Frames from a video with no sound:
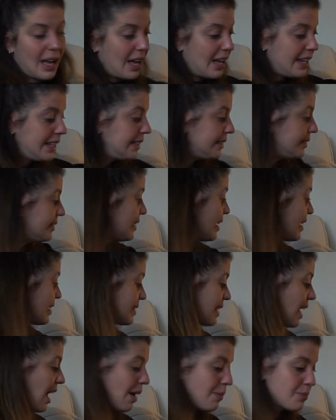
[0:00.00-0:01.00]
It takes
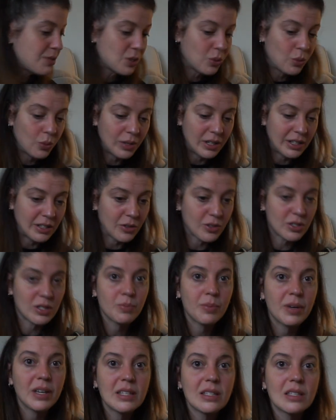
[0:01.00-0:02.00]
absolutely no
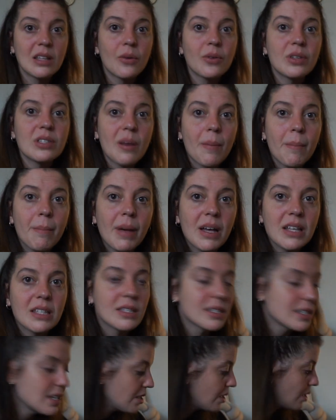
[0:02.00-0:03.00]
space. Now it's a mess
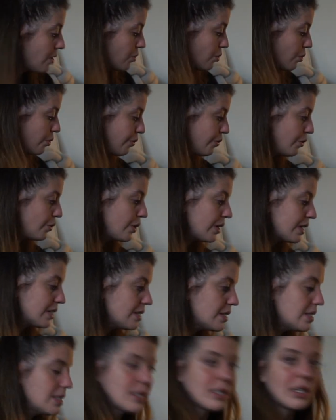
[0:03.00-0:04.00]
here, I don't know if you
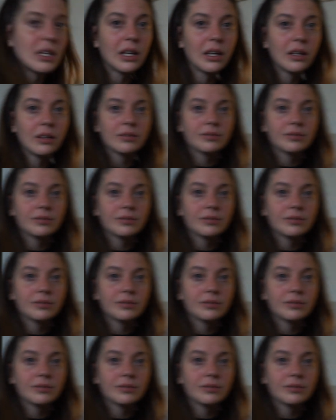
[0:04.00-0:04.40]
can see.